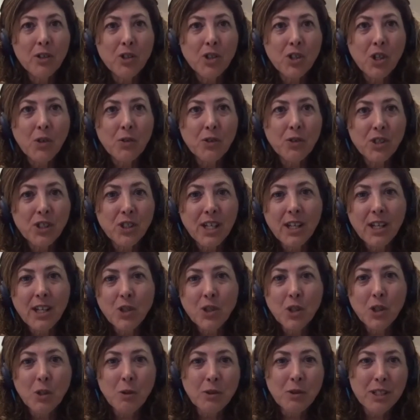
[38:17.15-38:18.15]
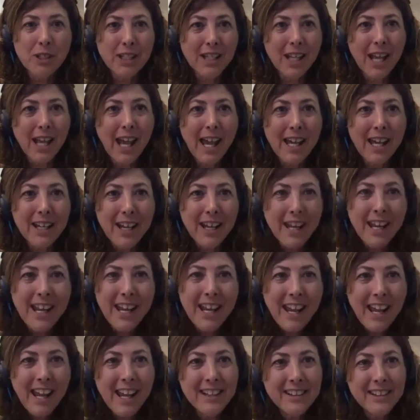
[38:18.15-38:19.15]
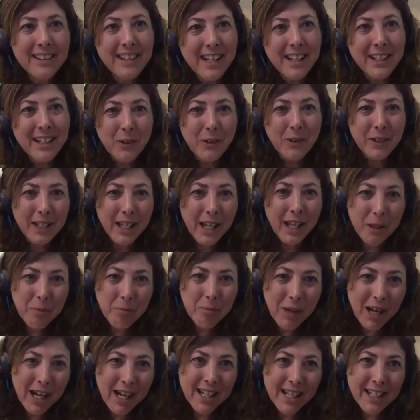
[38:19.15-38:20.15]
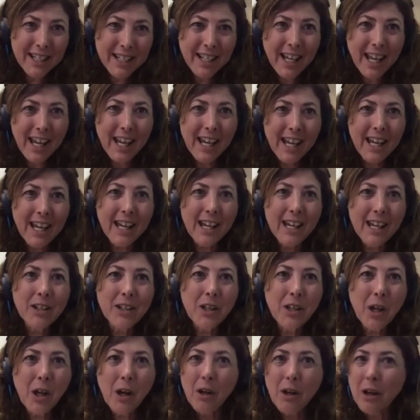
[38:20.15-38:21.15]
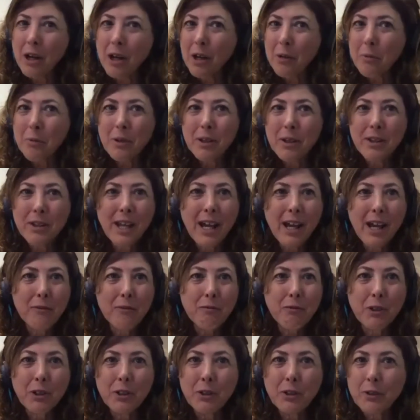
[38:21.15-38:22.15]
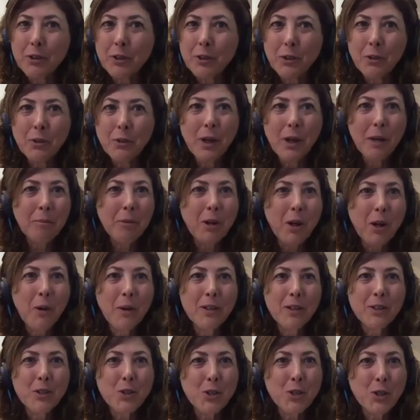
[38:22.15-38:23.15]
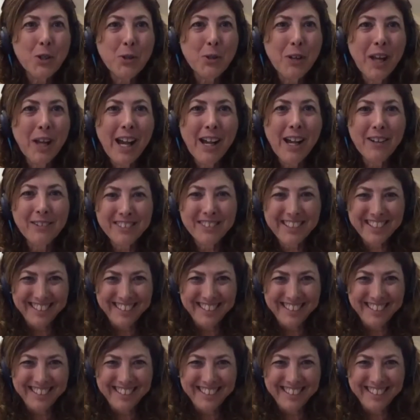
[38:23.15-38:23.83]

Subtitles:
So stay tuned to that. And thank you again, Mike. And without further ado, I'm going to tune out.